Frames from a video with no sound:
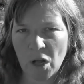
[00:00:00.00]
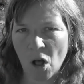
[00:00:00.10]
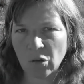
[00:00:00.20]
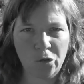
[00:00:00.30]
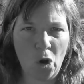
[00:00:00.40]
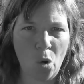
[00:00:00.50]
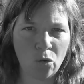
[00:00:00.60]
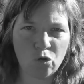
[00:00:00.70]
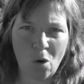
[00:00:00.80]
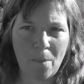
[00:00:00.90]
We all
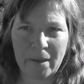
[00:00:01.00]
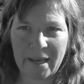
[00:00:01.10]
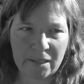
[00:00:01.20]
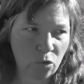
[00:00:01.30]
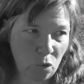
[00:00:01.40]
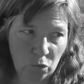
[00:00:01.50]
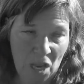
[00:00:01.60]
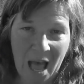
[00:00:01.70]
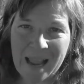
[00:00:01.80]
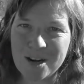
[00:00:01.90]
know drama gets
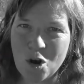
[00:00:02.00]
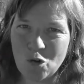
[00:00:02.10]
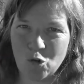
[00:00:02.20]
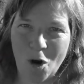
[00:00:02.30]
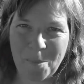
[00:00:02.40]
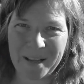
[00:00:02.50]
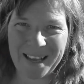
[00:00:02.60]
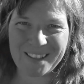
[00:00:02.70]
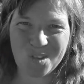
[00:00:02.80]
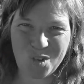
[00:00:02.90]
views. I know drama
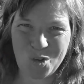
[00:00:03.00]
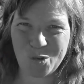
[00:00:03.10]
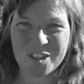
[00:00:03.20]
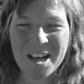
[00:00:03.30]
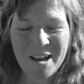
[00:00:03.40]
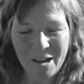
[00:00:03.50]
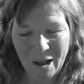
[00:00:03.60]
gets views.